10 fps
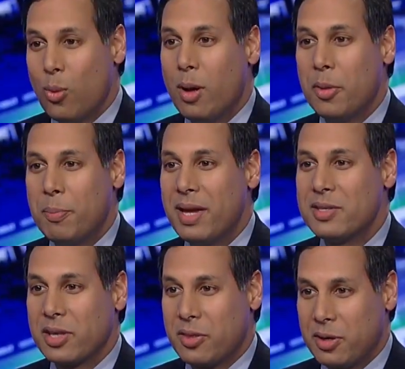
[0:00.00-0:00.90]
Well, the
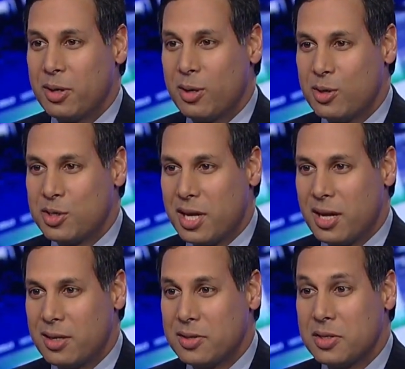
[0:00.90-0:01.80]
basic thing to
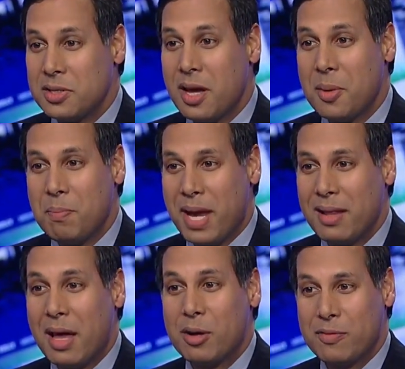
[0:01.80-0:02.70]
understand is it's not a
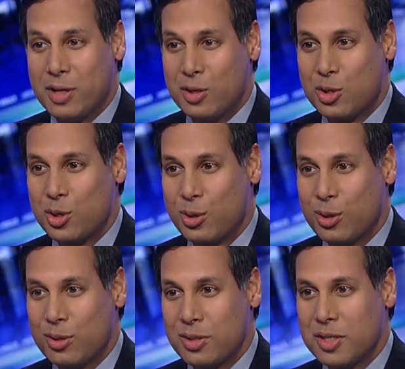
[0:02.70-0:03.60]
bailout of the
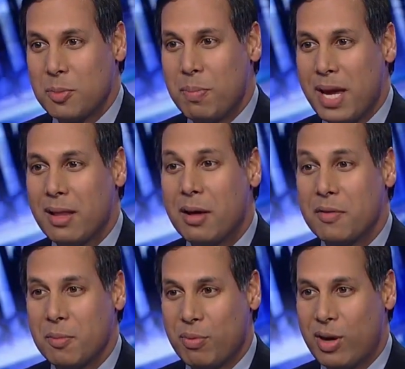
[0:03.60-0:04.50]
insurers, it's a bailout
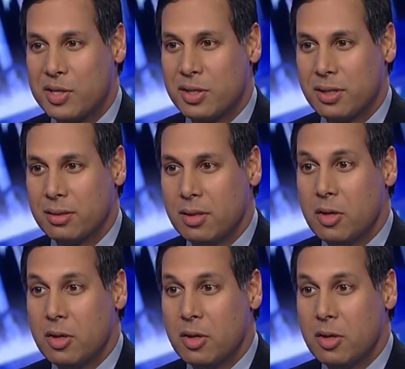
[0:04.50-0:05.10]
of the president.